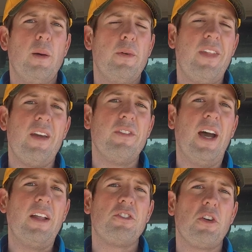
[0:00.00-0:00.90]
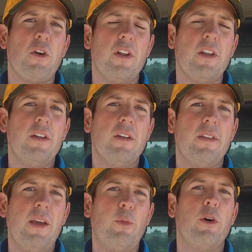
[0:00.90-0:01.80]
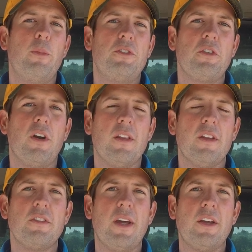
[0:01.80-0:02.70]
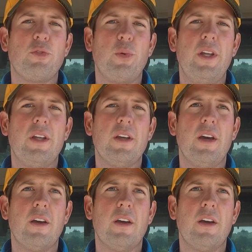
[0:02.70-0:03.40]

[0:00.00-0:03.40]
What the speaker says: If they have not started, they will be starting this next week.